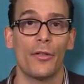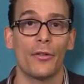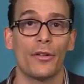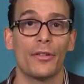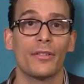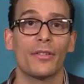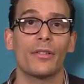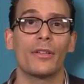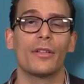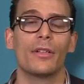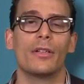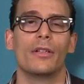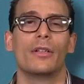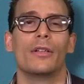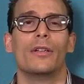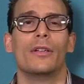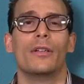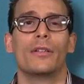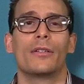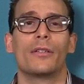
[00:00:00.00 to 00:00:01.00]
others.
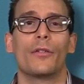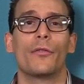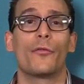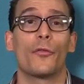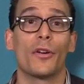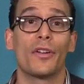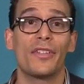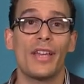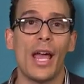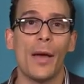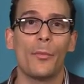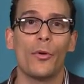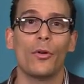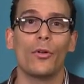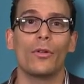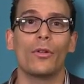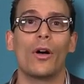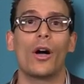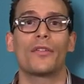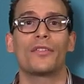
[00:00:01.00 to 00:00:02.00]
So, for
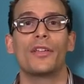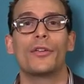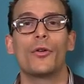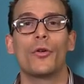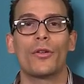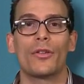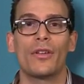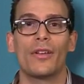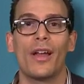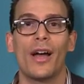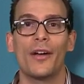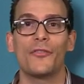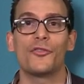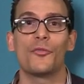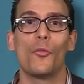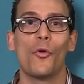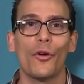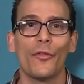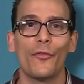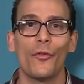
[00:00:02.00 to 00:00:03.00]
example, oxycodone and
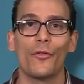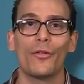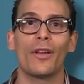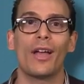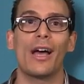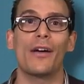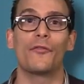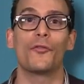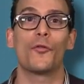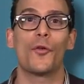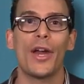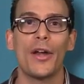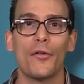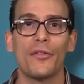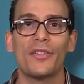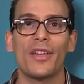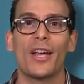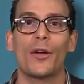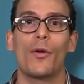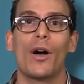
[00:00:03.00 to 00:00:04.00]
hydromorphone have greater
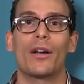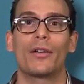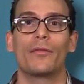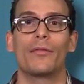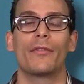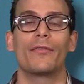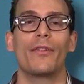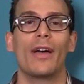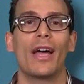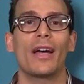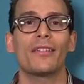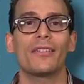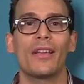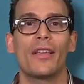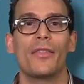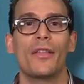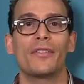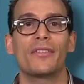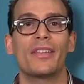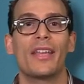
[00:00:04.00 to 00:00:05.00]
psychoactive effects
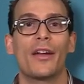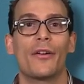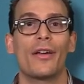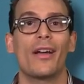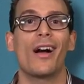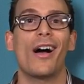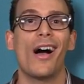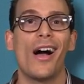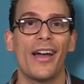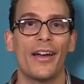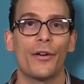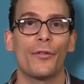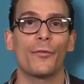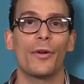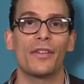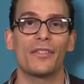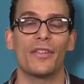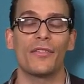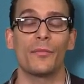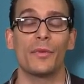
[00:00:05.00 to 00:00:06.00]
and thus carry a higher
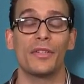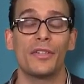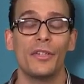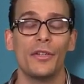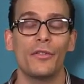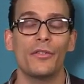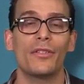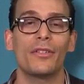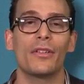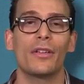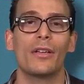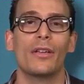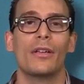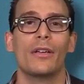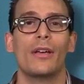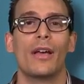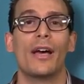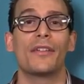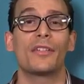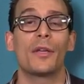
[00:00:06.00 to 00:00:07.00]
risk of misuse
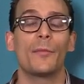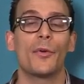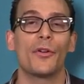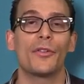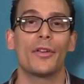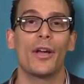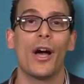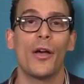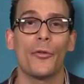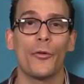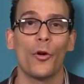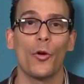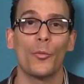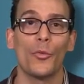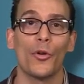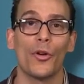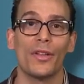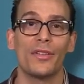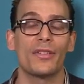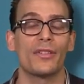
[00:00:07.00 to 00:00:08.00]
as compared to other
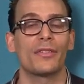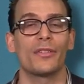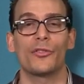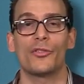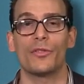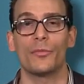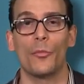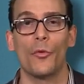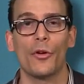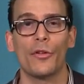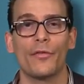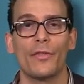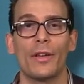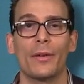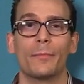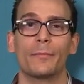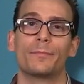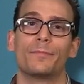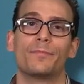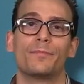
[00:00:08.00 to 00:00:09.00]
opioids such as
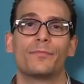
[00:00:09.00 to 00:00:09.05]
morphine.